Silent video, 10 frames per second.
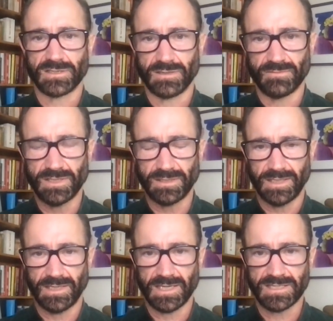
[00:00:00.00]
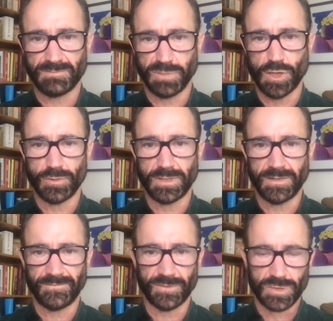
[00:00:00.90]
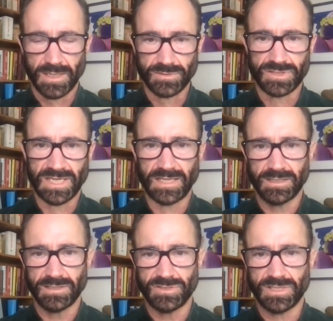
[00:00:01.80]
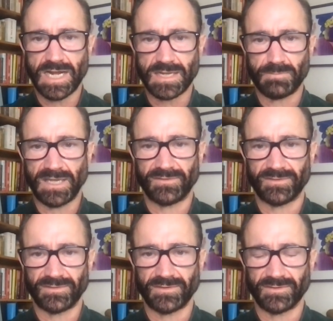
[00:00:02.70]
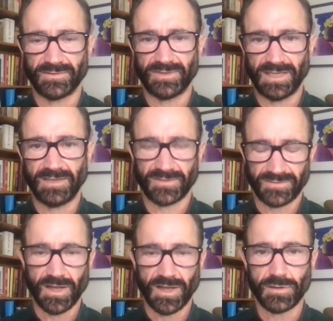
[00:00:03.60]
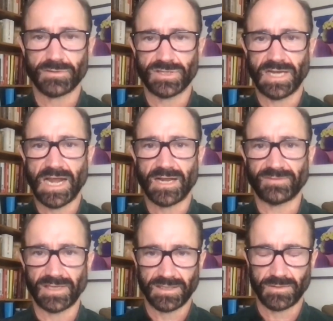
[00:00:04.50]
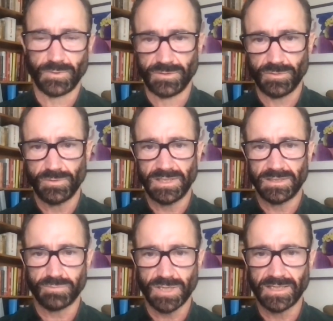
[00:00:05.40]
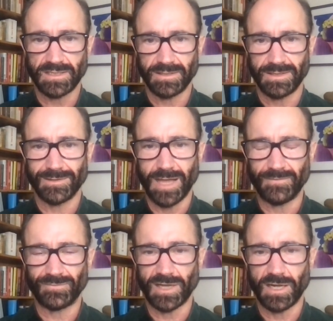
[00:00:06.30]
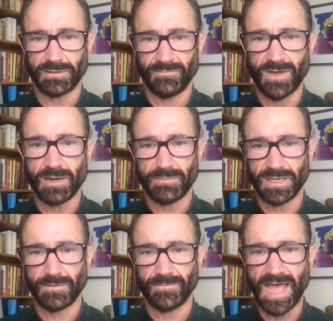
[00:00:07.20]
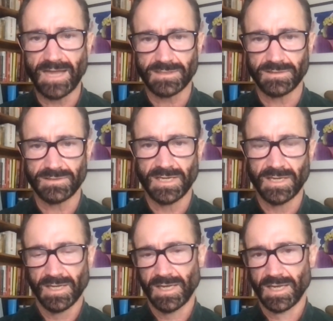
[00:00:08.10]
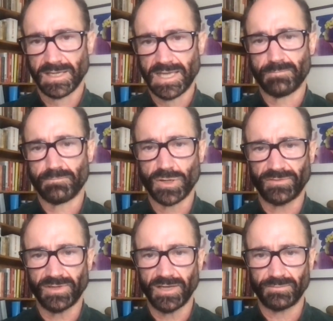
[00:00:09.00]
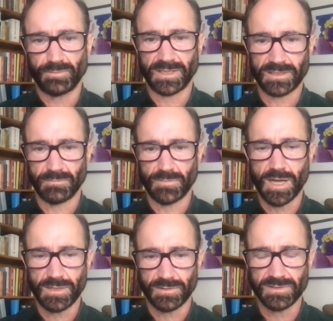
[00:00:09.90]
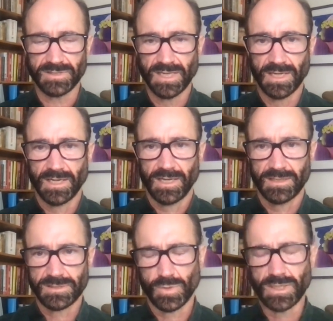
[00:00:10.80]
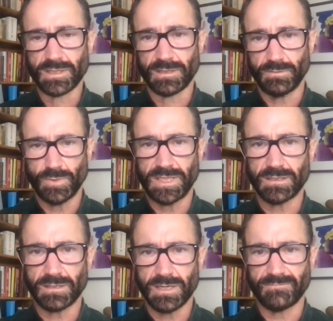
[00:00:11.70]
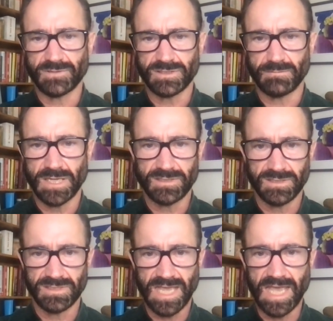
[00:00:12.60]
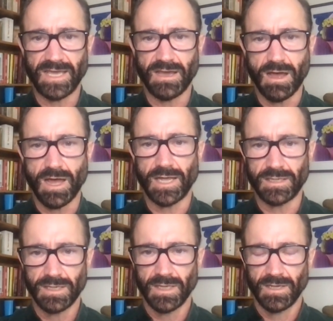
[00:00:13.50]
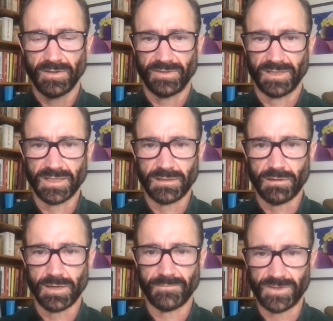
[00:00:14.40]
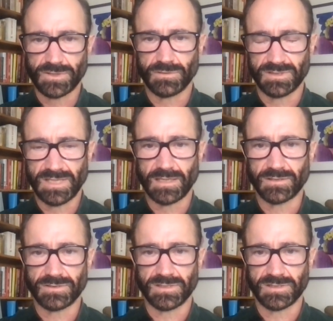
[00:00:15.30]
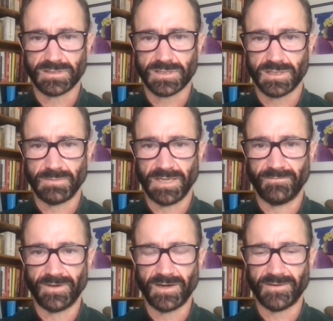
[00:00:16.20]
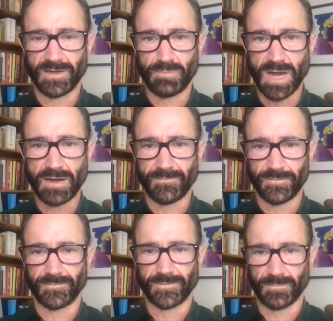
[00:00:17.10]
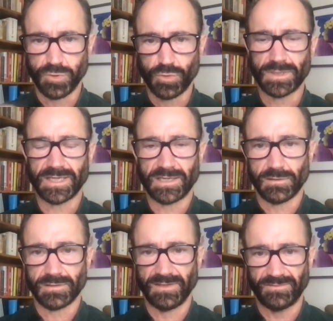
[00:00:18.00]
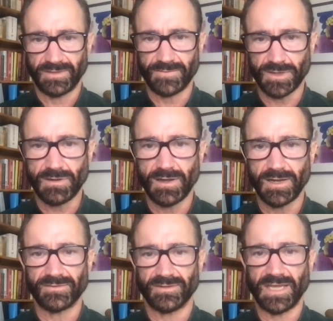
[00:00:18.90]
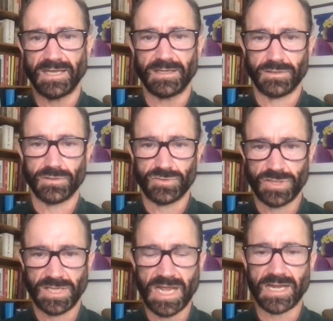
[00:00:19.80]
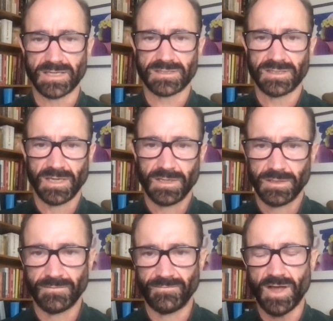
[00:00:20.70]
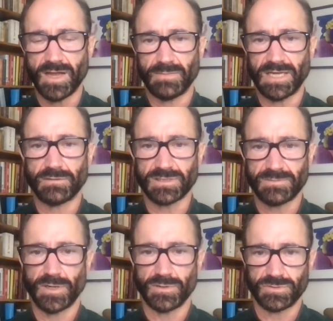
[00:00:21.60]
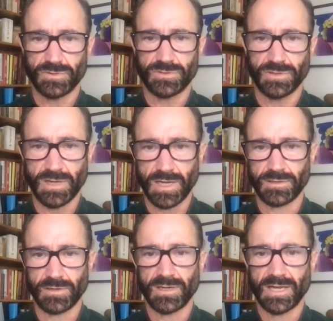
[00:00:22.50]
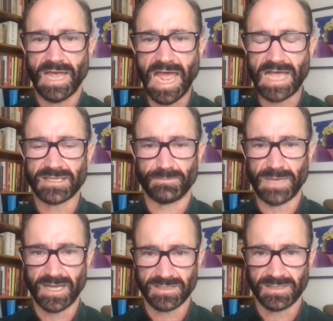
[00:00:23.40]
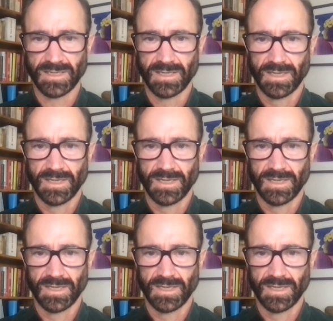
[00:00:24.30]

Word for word: is really exploding for understanding the genetic basis of disease. It's not all genetics. I think we do need to bring in lifestyle and environmental factors and get personalized predictive models. And so one area we didn't cover so much is A I. So I think artificial intelligence is going to be very, very powerful for pulling in all these different kinds of data, your genetics, your environmental exposures, your other aspects,